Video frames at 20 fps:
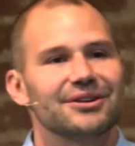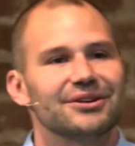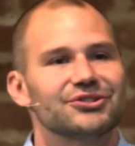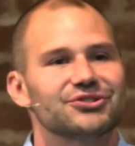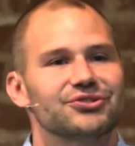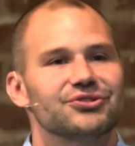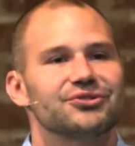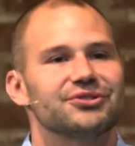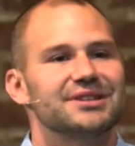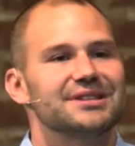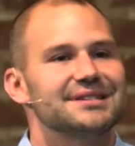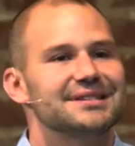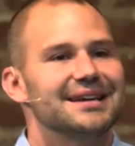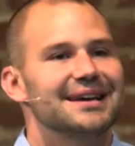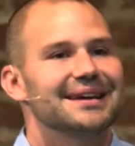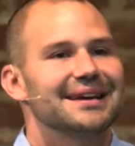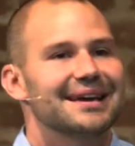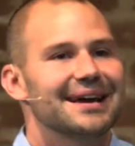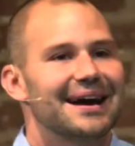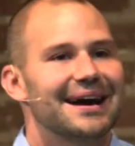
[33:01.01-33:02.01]
on truth and
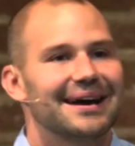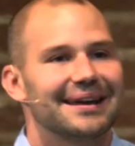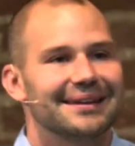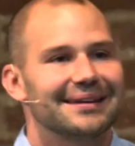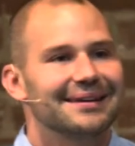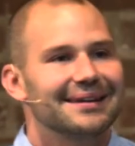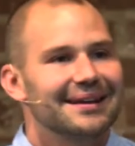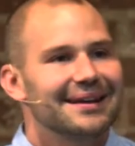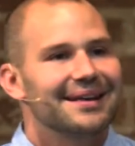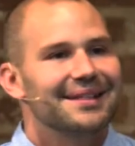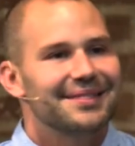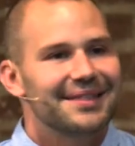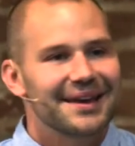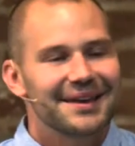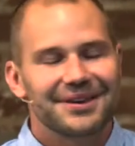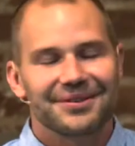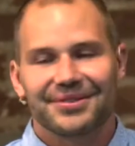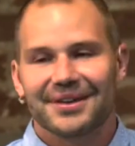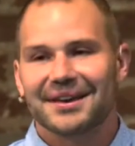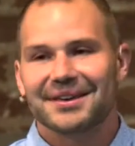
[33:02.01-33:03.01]
saying, God,
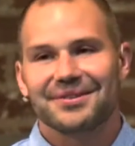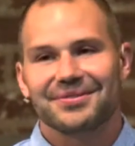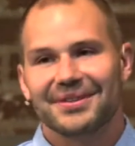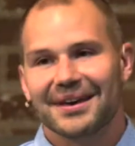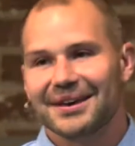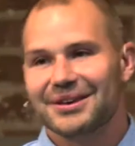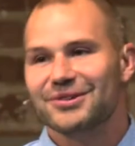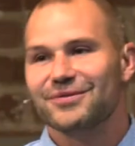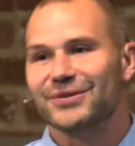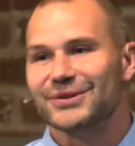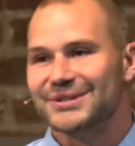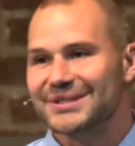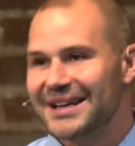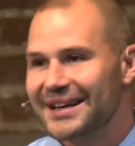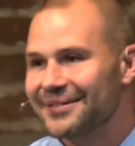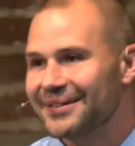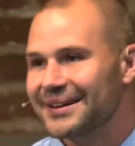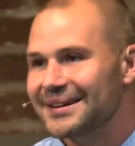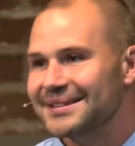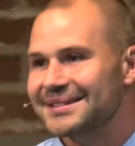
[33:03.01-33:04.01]
thank you for
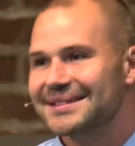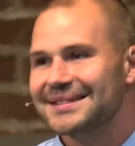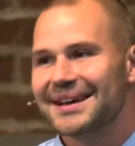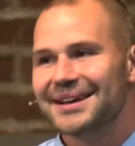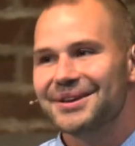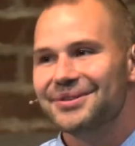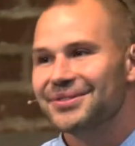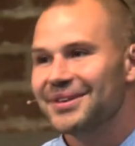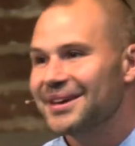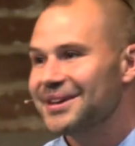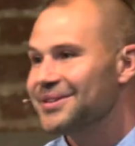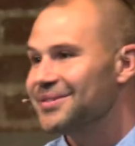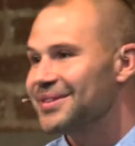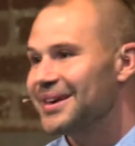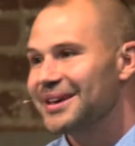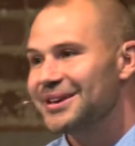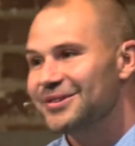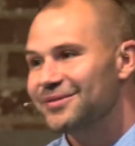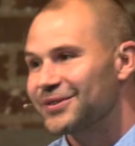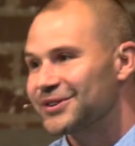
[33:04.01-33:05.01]
saving us. Thank
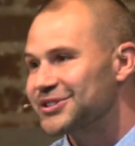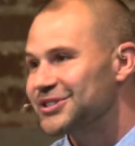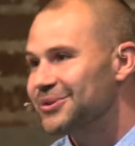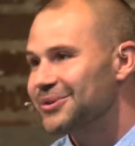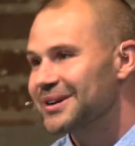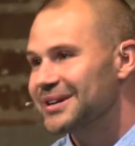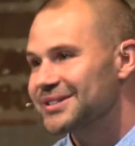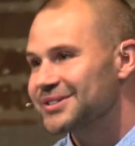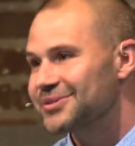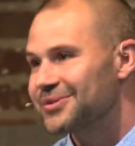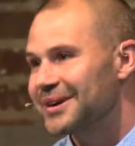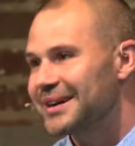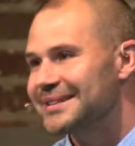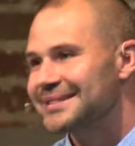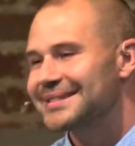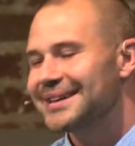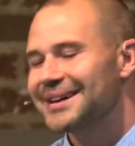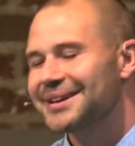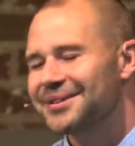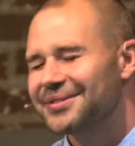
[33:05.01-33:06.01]
you for showing us
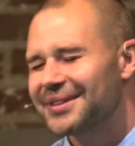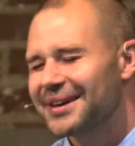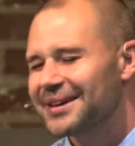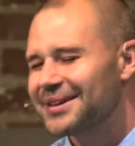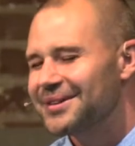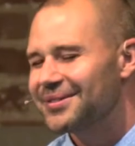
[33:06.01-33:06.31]
grace. Thank you,